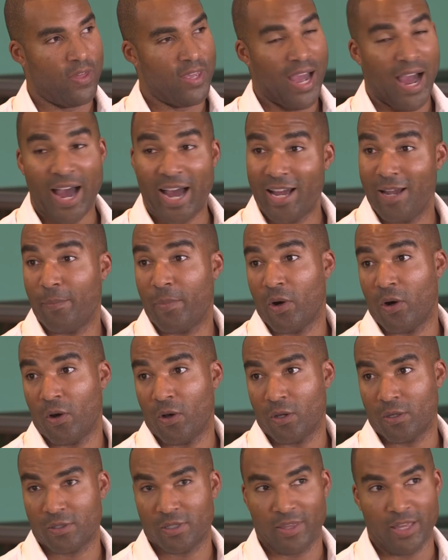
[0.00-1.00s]
the
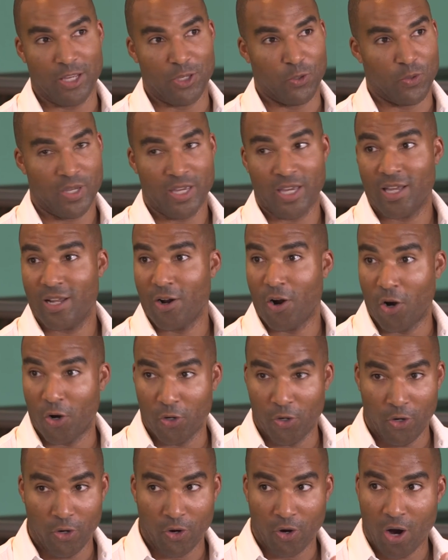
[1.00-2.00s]
eyeballs that you get
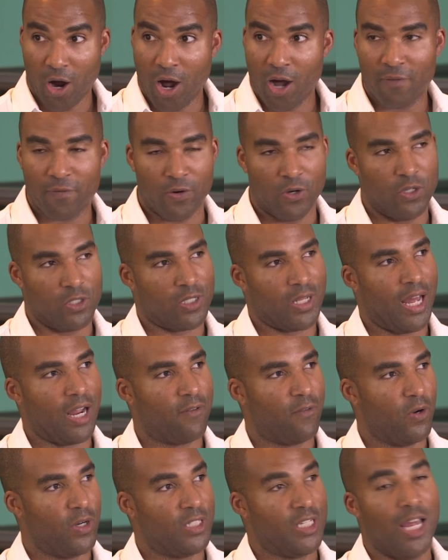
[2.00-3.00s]
on your offers. Like,
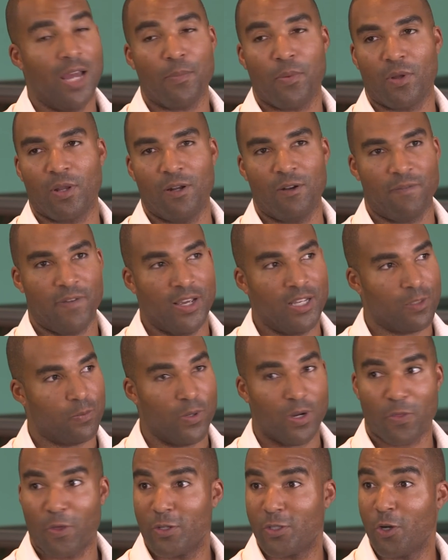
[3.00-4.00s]
for example, on
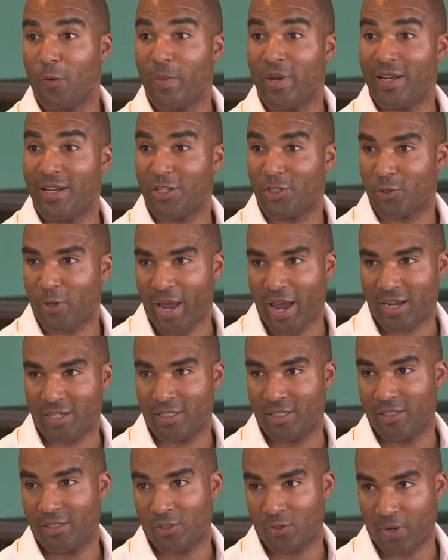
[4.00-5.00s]
Facebook, there's so many
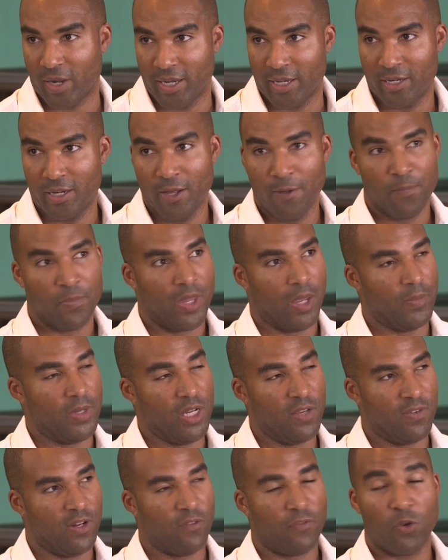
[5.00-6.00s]
distractions, right? I mean,
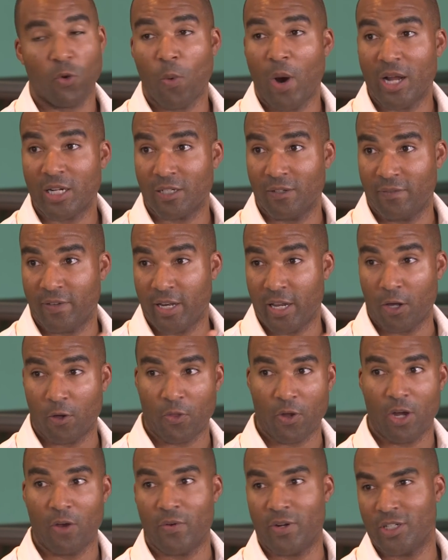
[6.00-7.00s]
even if you watch a video,
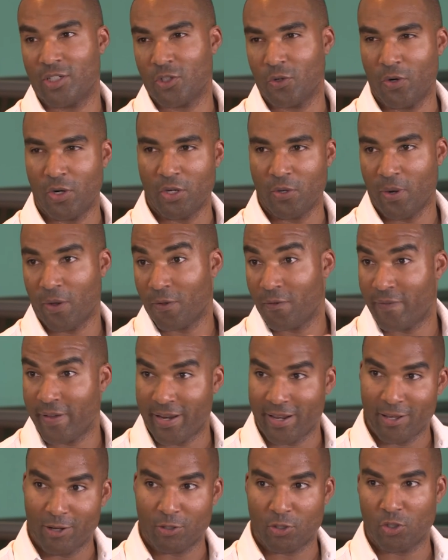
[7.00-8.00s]
they're already showing you other
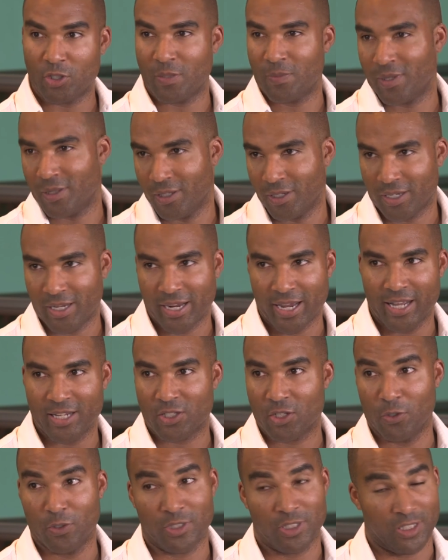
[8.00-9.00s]
videos you should be looking at.
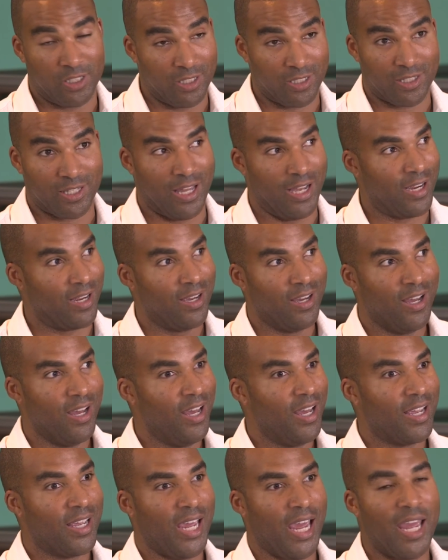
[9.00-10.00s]
So it's just right.
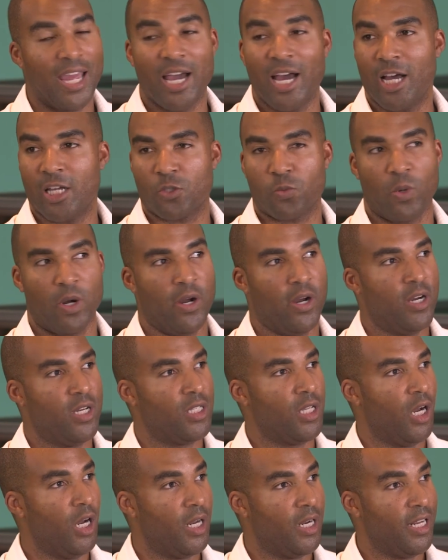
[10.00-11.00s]
like chaos.
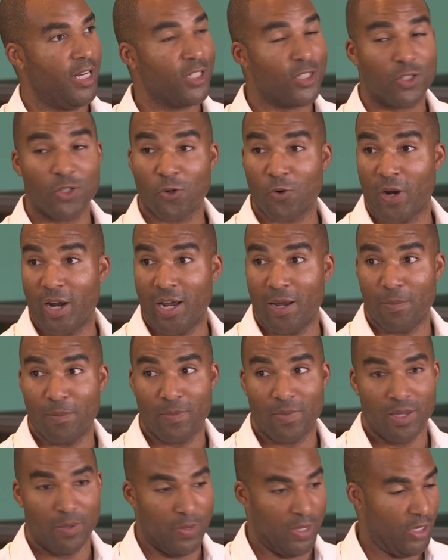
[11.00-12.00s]
Whereas on
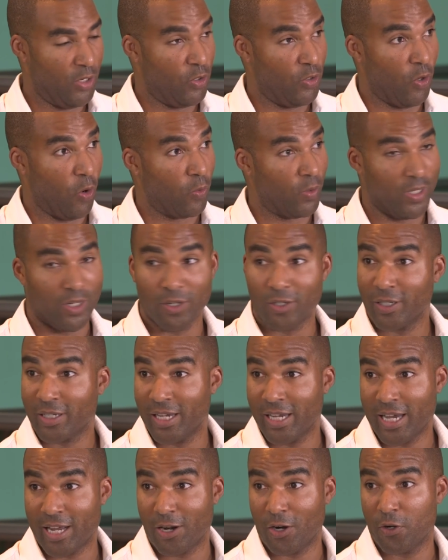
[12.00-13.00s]
Instagram, I mean, you are only
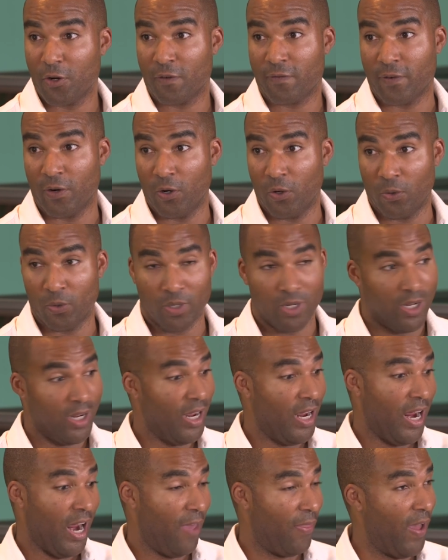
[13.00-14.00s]
looking at it on your phone,
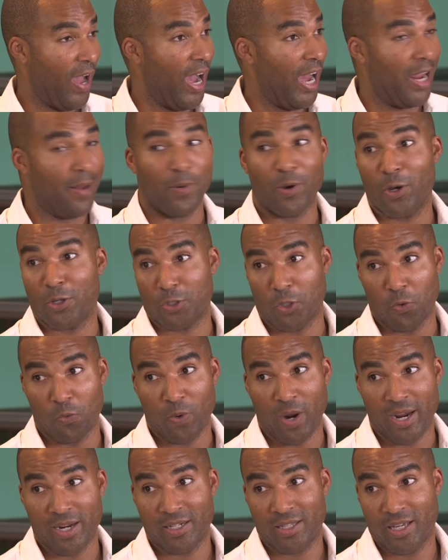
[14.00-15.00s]
and the eyeballs are
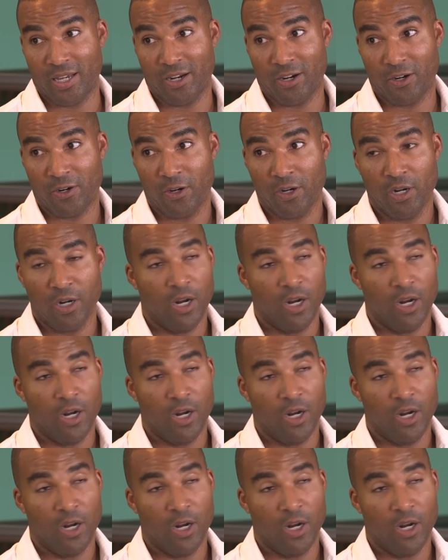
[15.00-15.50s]
right there.